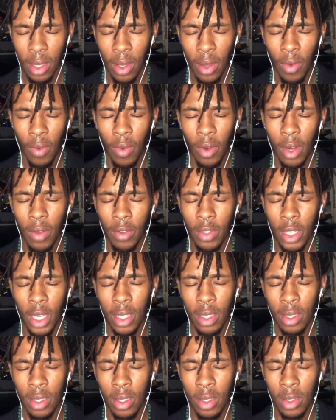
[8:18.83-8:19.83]
full of
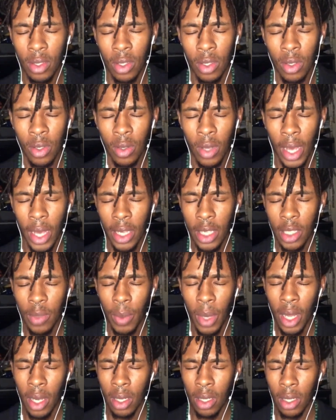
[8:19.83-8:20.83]
chances to
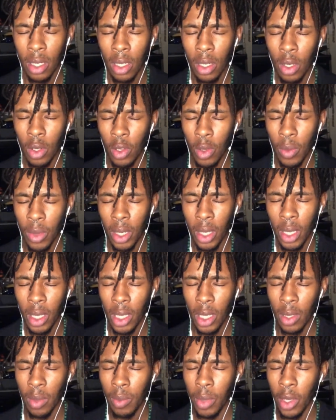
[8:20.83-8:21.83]
expand and illuminate
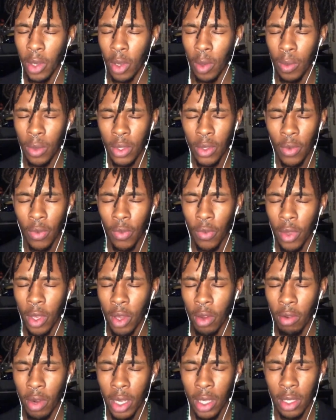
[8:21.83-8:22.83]
and become something
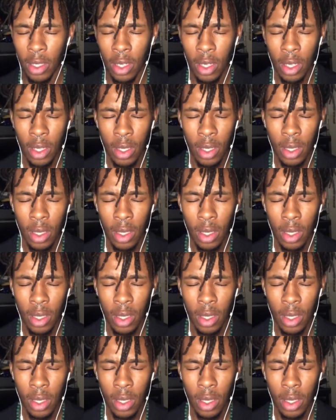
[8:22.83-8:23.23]
greater.